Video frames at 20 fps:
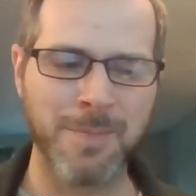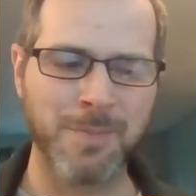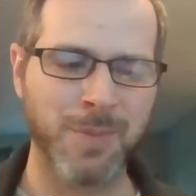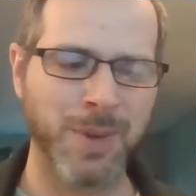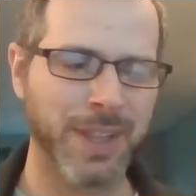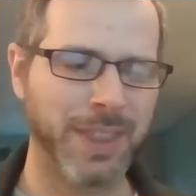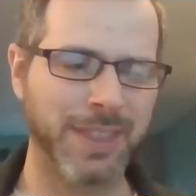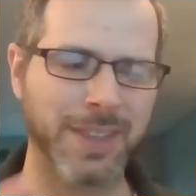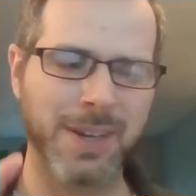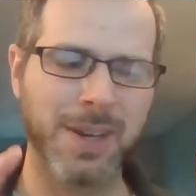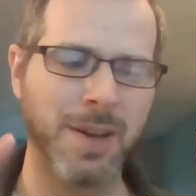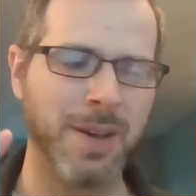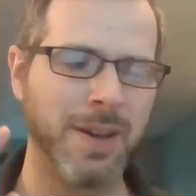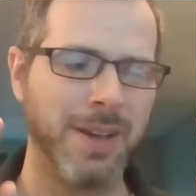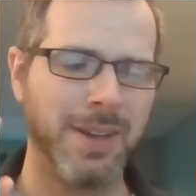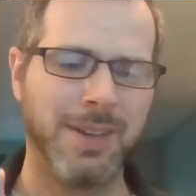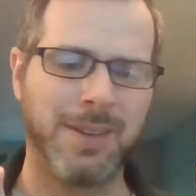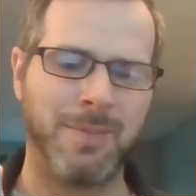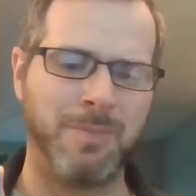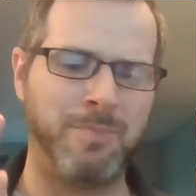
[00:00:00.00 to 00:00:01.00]
with the
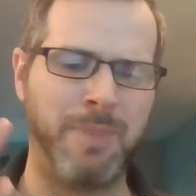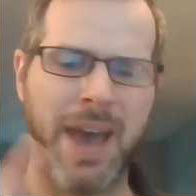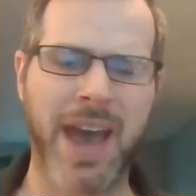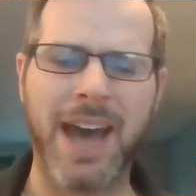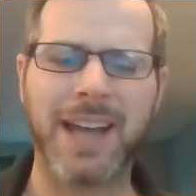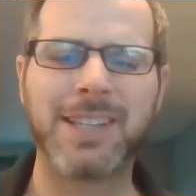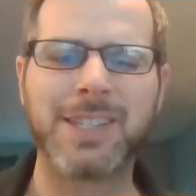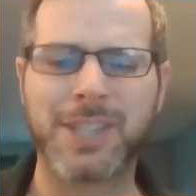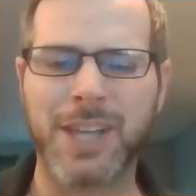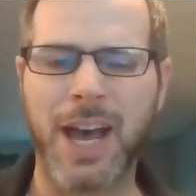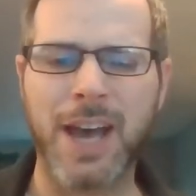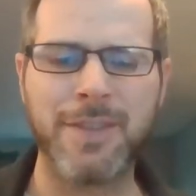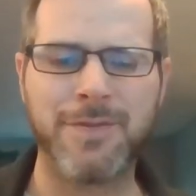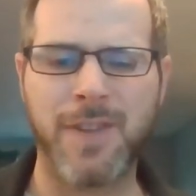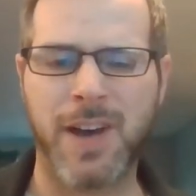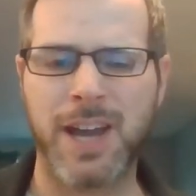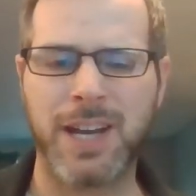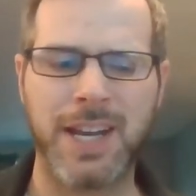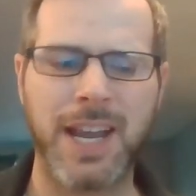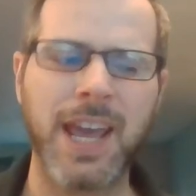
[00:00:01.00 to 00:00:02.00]
bad
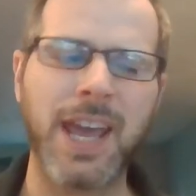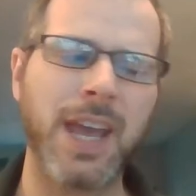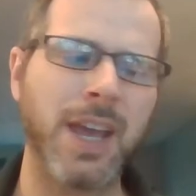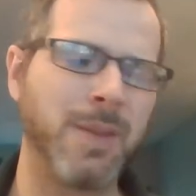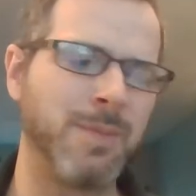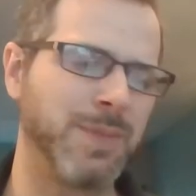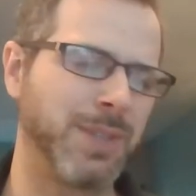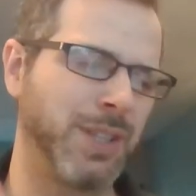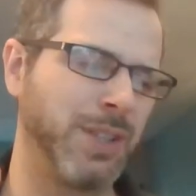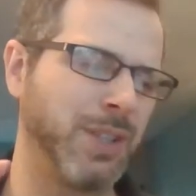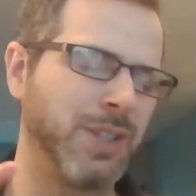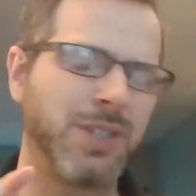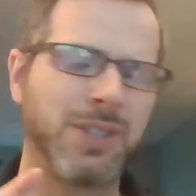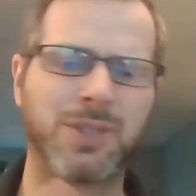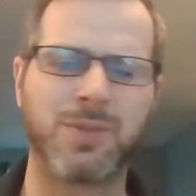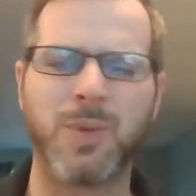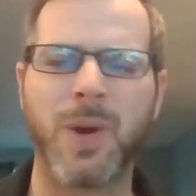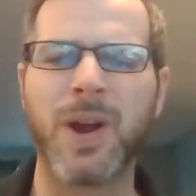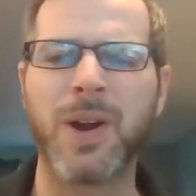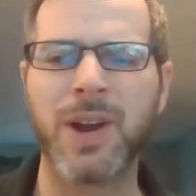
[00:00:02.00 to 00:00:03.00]
sci-fi names and the
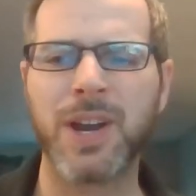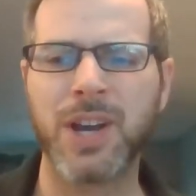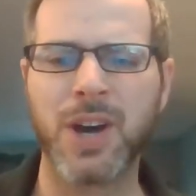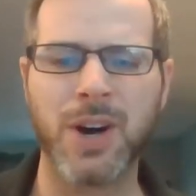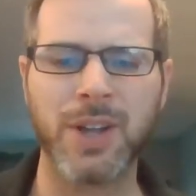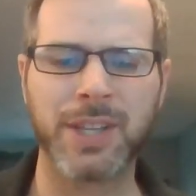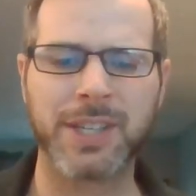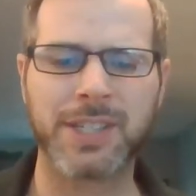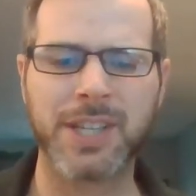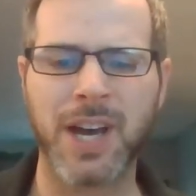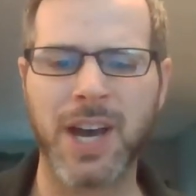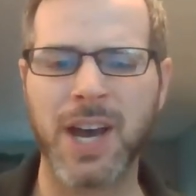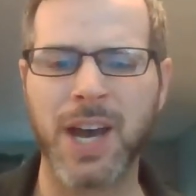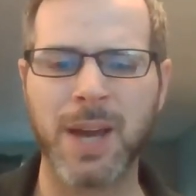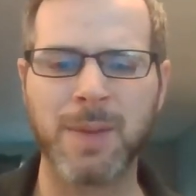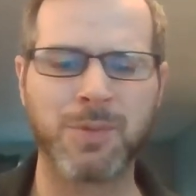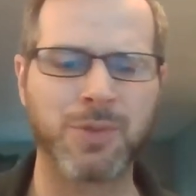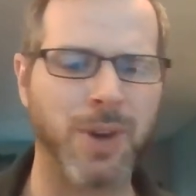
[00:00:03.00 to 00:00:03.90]
swearing all the time,